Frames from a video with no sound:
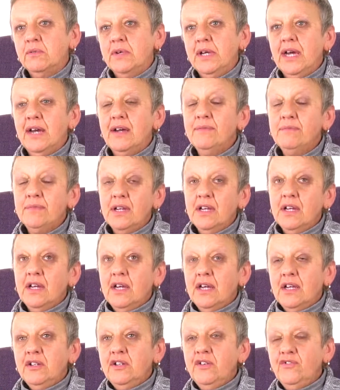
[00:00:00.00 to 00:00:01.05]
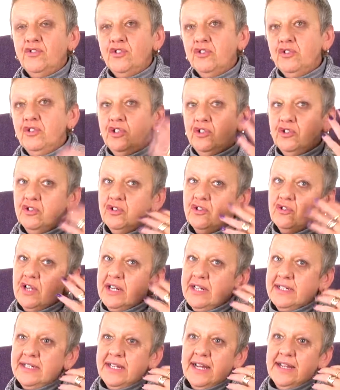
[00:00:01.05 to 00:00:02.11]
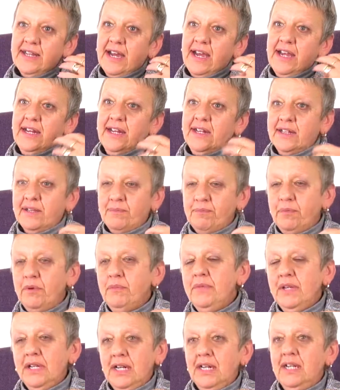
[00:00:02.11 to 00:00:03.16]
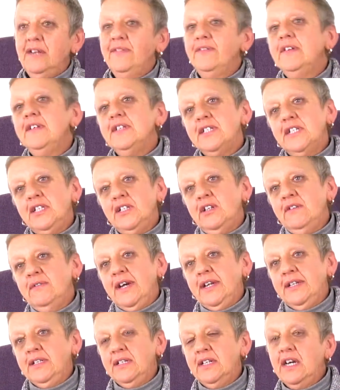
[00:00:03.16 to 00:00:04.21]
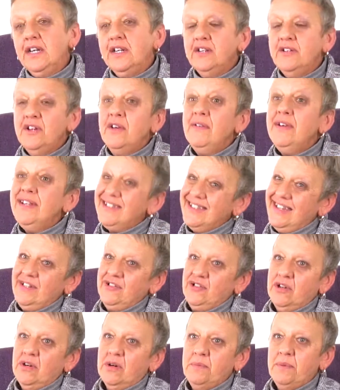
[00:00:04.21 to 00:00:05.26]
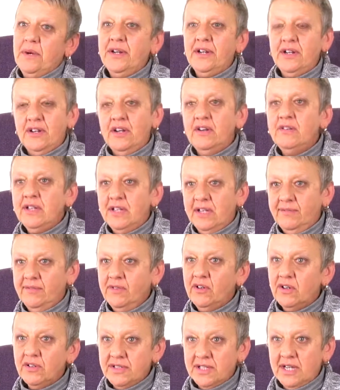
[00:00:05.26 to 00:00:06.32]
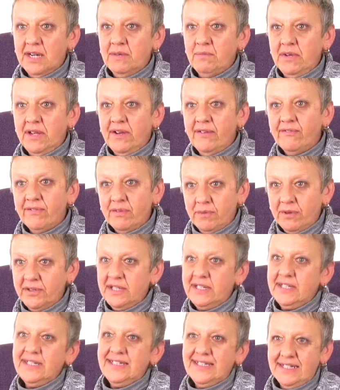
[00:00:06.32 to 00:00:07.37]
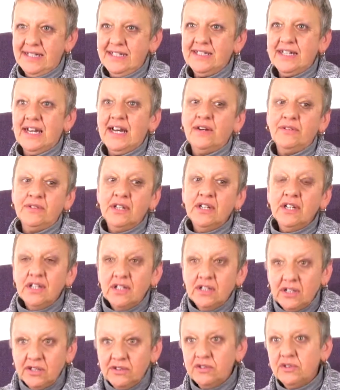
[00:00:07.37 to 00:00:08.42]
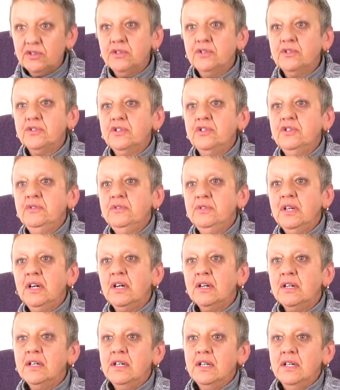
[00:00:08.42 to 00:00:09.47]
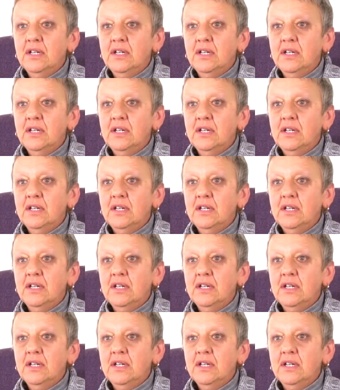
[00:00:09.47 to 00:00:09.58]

You're just trying to take that in, and they're bumming leaflets in your hand. And I know it's their job, and I know they haven't got time with everybody to sit down and talk to you.